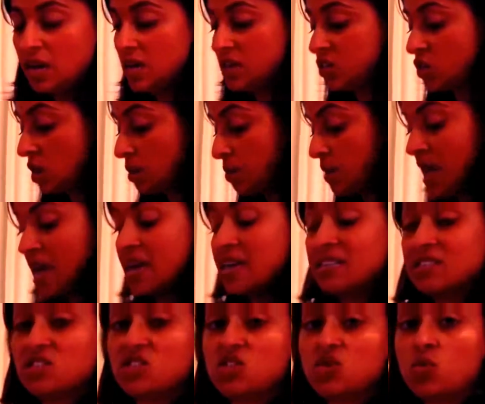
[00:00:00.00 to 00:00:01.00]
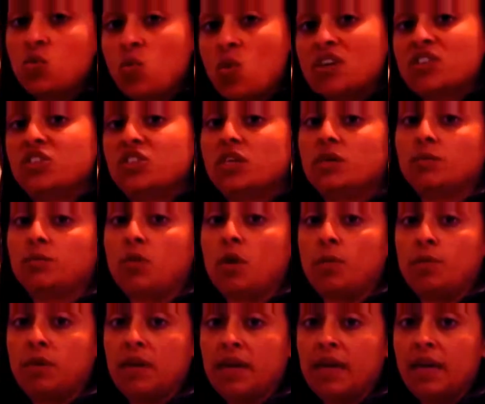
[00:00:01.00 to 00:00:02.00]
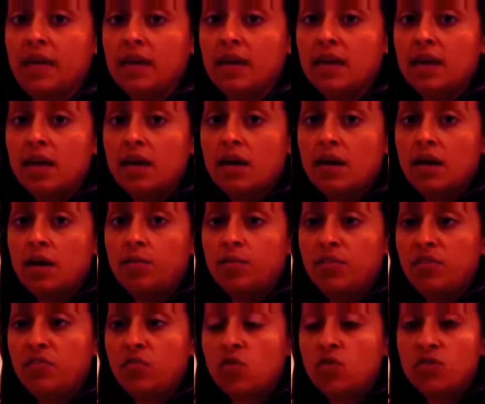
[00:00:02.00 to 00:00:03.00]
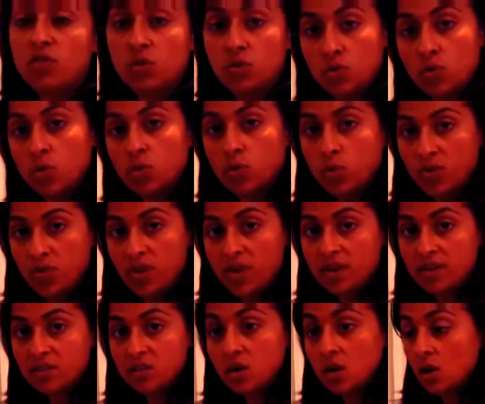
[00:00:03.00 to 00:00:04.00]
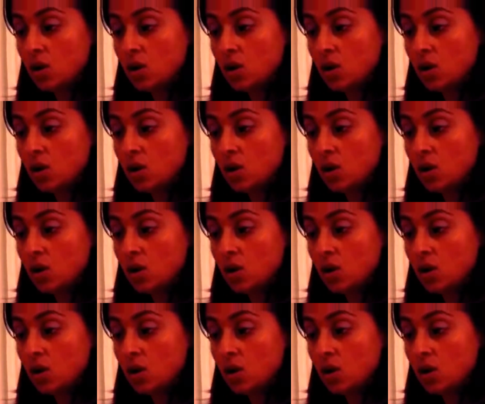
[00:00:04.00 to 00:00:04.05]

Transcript: So it pays to wash it properly before you cook with it.